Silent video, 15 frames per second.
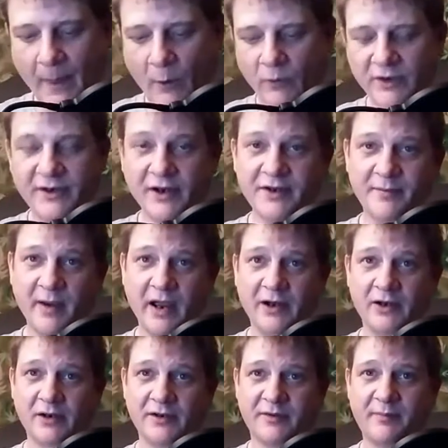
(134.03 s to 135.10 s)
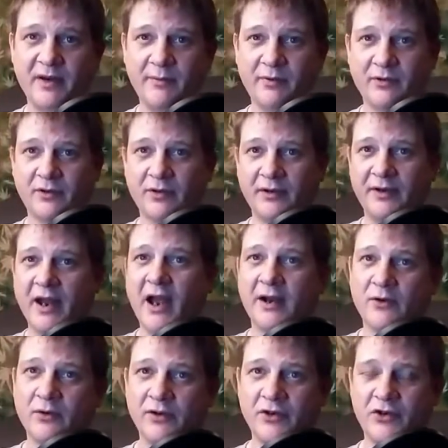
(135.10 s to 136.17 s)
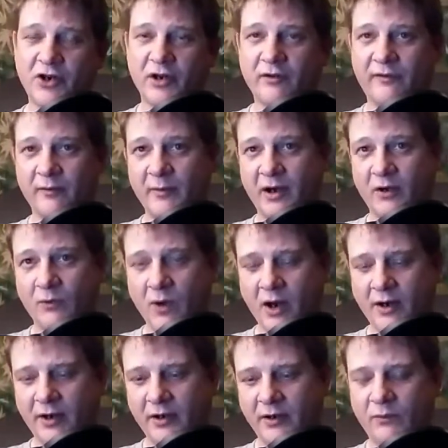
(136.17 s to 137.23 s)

What does matter is people not going to jail for marijuana.